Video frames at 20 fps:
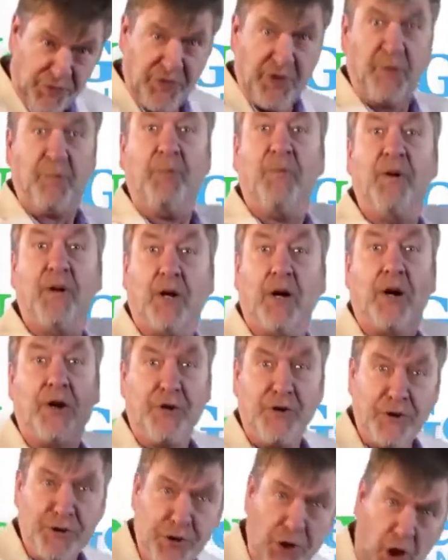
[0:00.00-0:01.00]
of them are
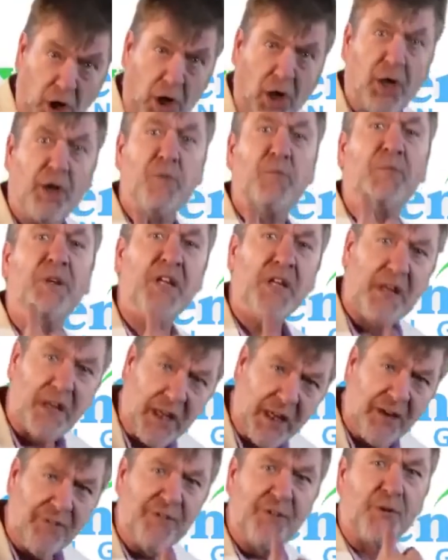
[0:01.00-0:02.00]

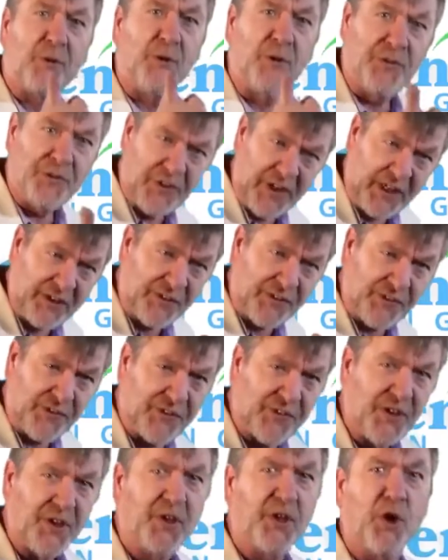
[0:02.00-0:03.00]
non-behavioral
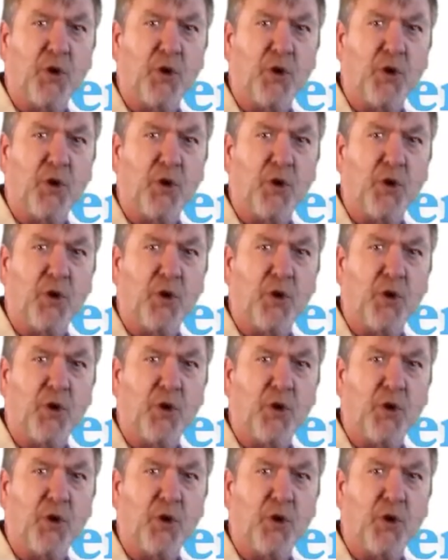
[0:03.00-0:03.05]
tests